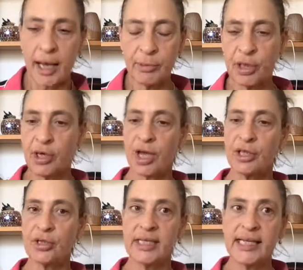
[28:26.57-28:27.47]
You can
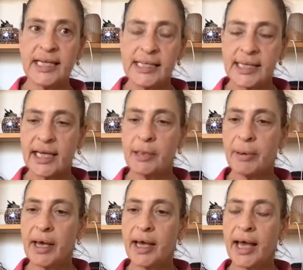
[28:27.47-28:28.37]
either do the Easy
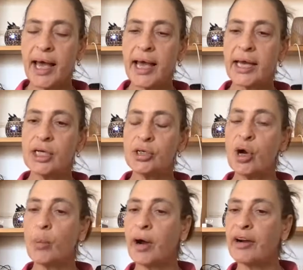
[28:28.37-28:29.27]
Keeper and
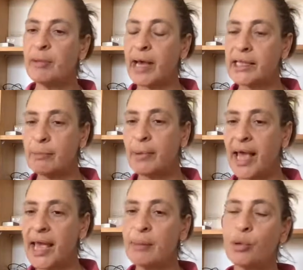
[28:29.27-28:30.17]
not worry about the
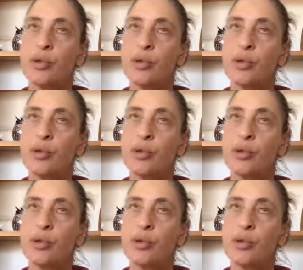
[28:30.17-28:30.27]
BAM,